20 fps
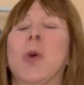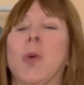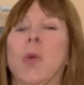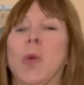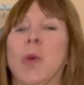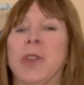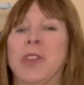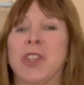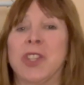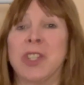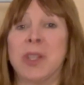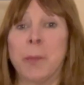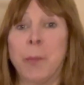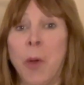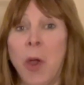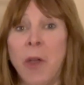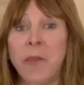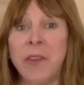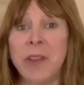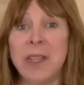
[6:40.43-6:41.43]
which is the
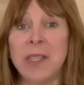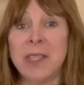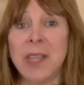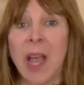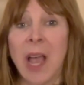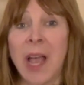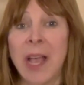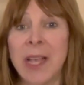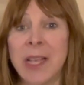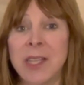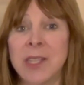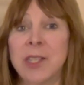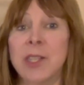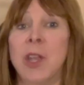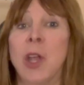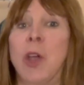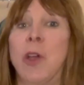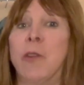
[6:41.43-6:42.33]
perfect size